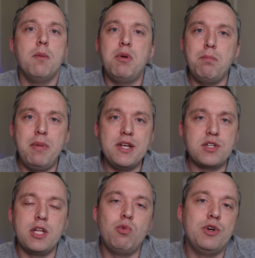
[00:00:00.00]
But
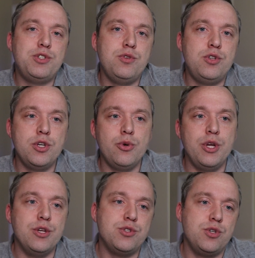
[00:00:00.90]
basically what you do
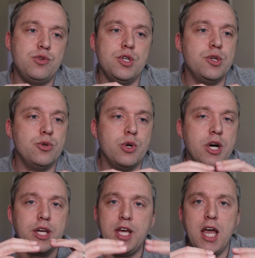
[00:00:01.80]
is you do
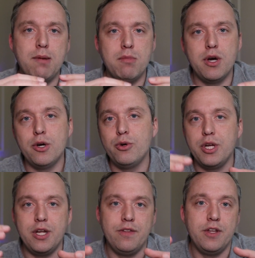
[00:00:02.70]
a game mode
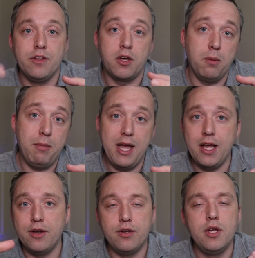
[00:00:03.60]
and then the
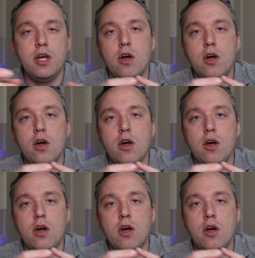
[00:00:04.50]
command